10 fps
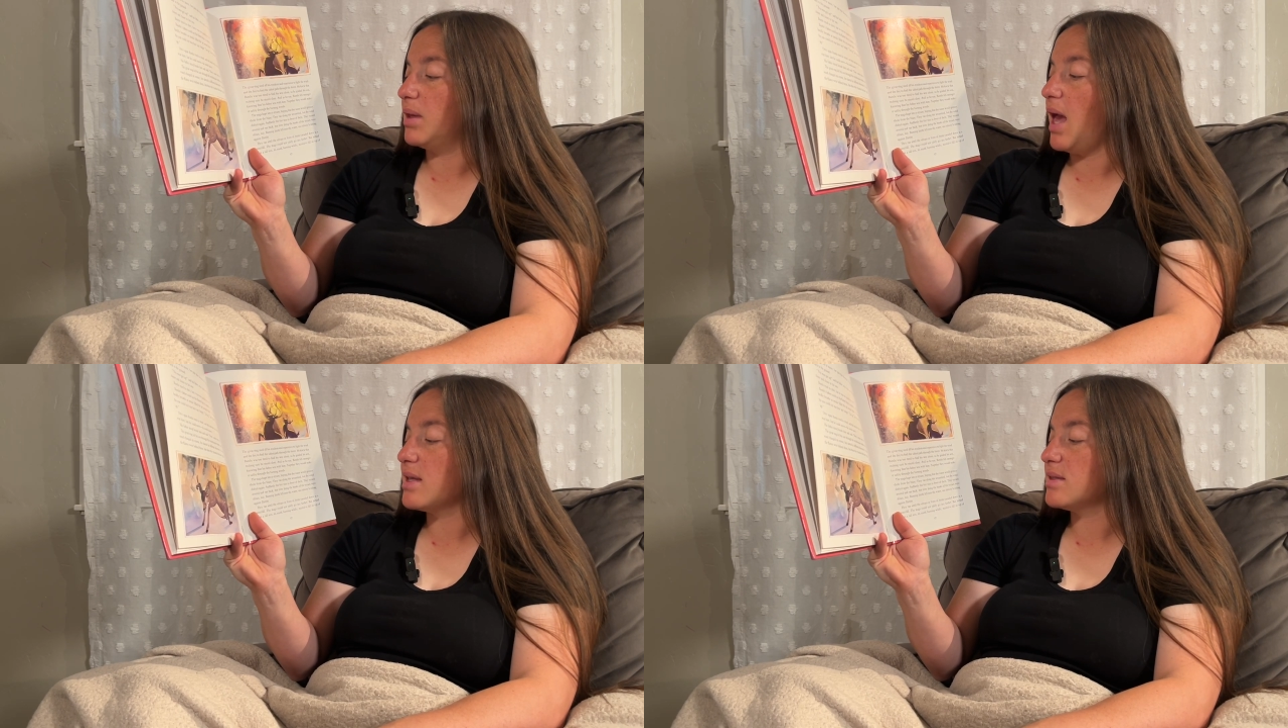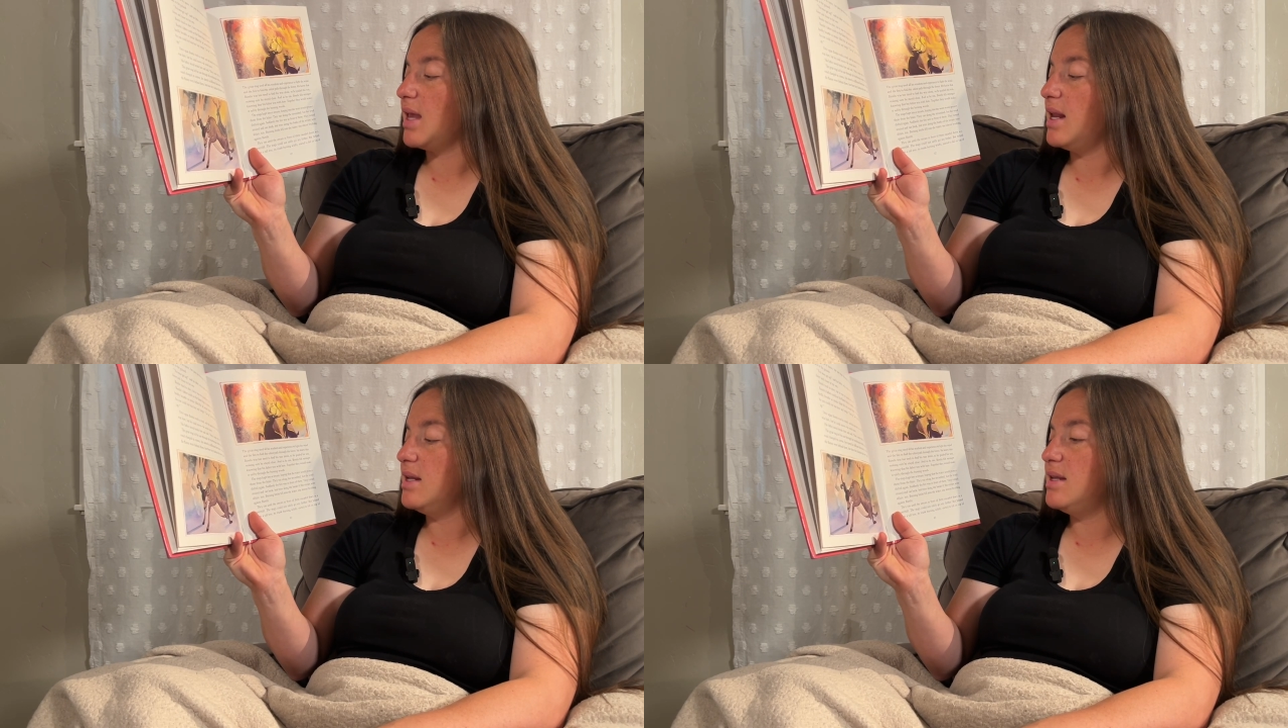
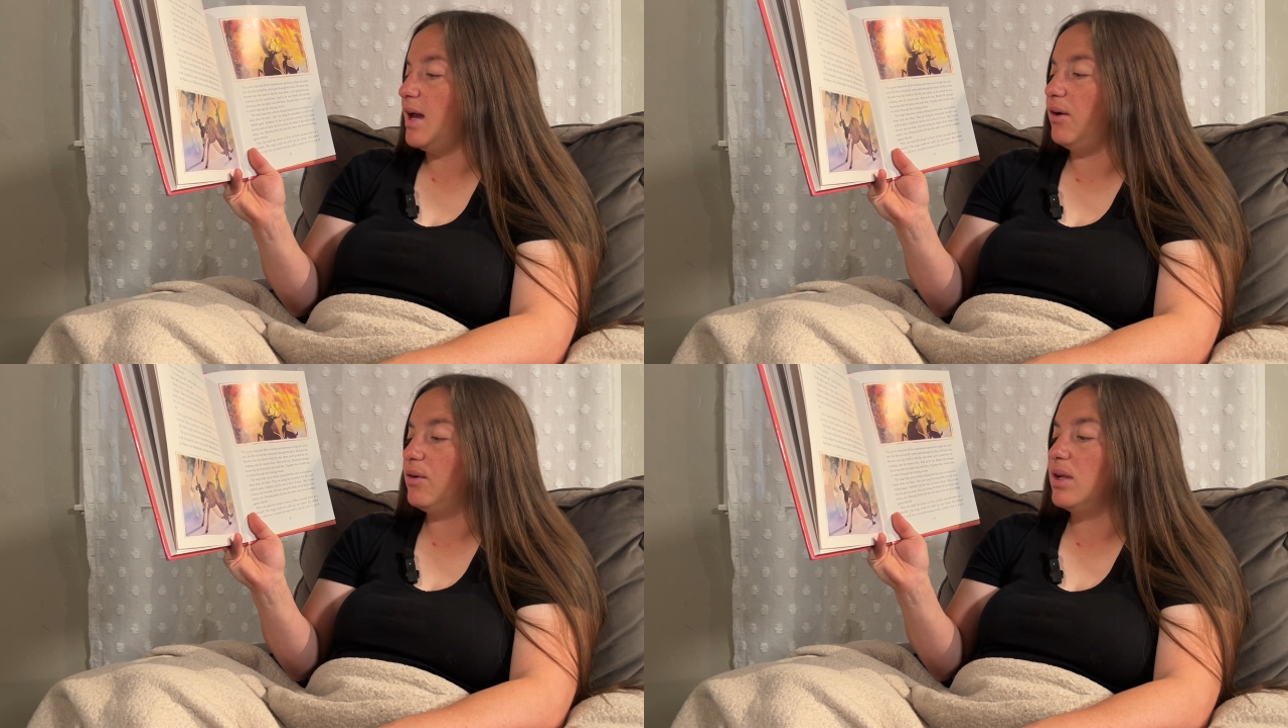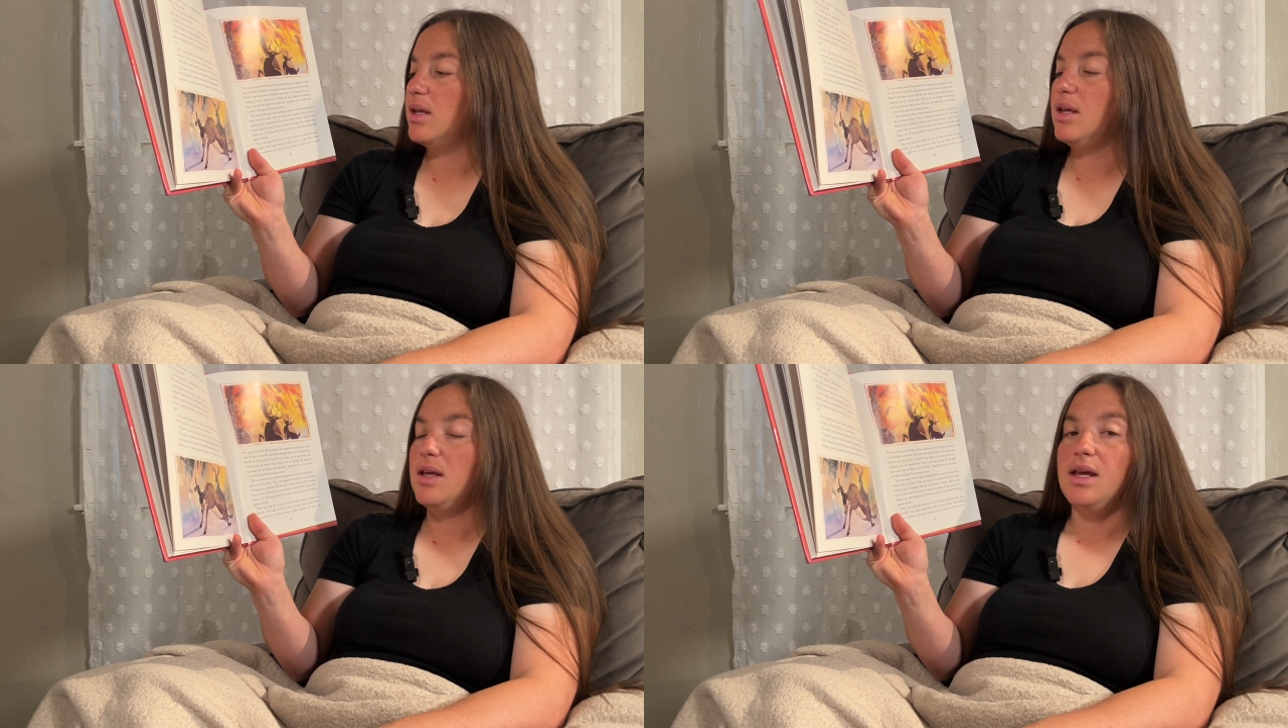cascaded down
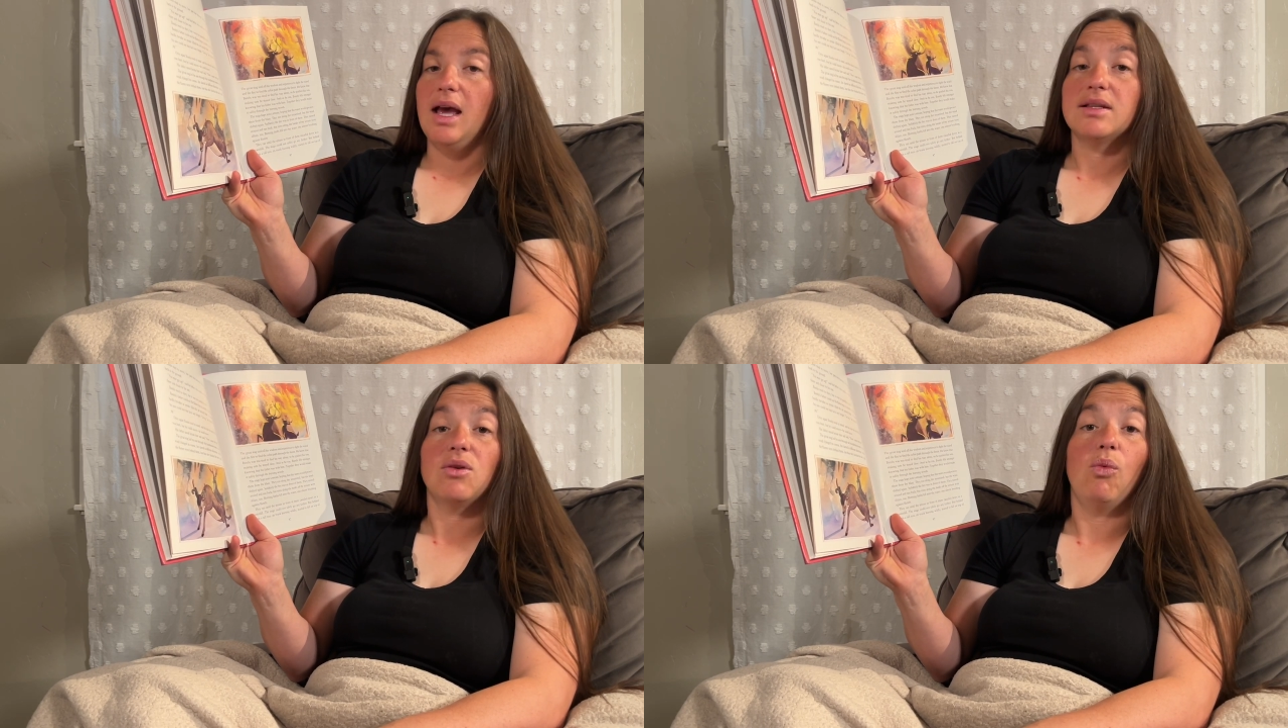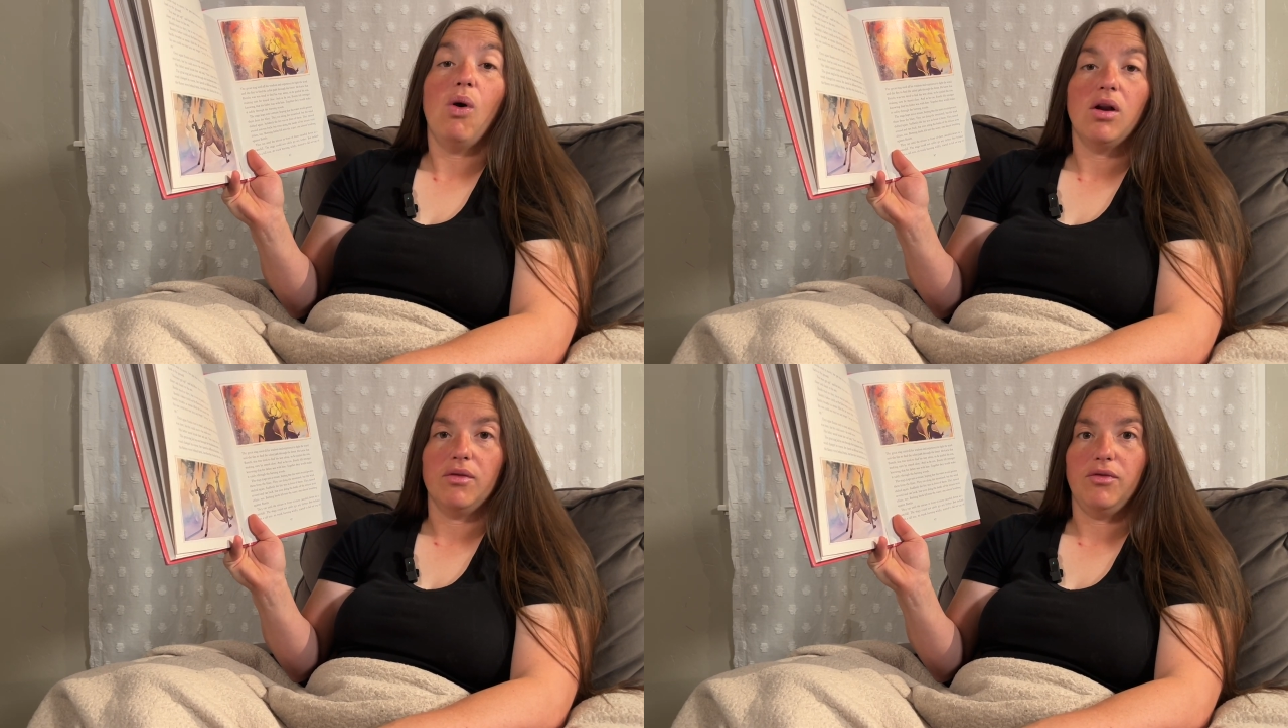as a
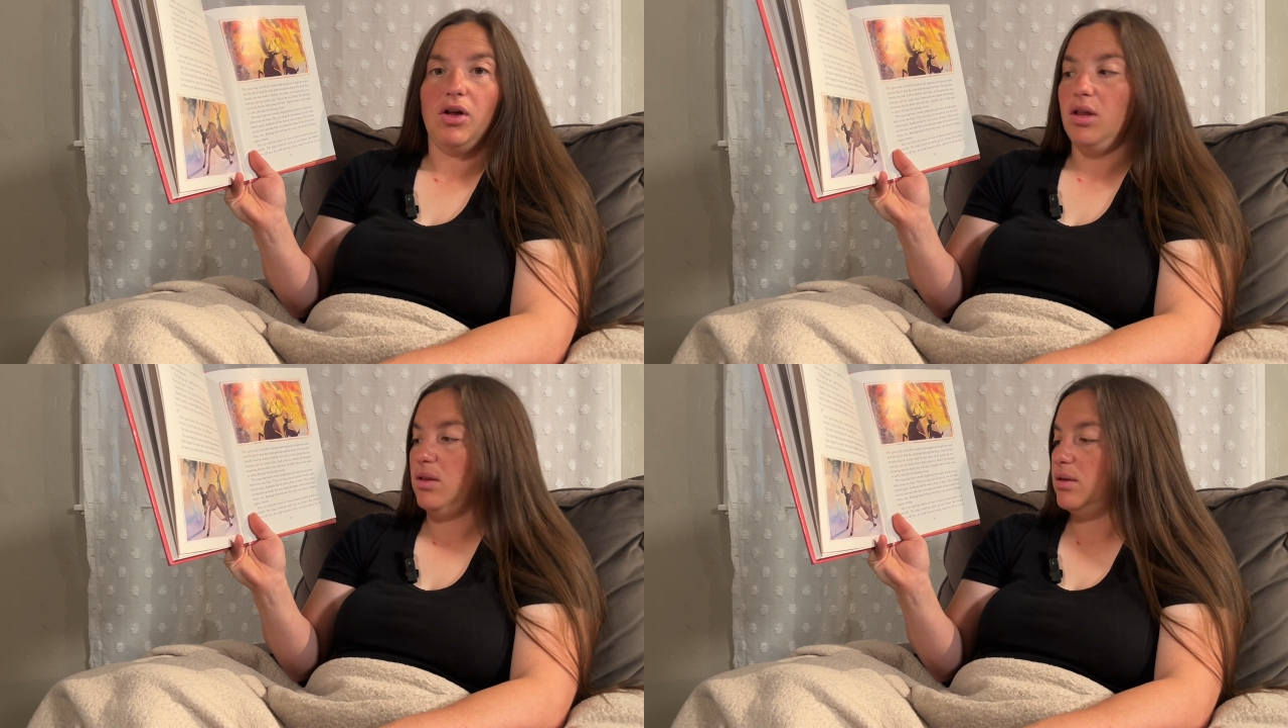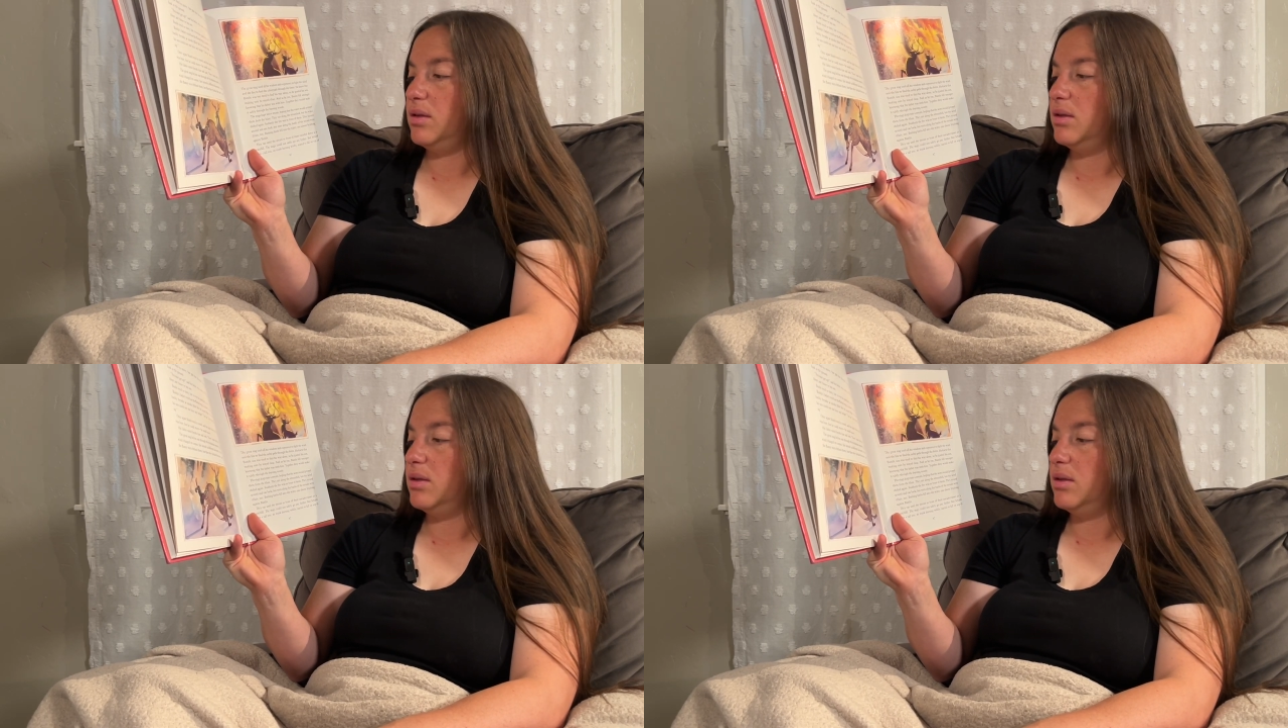waterfall.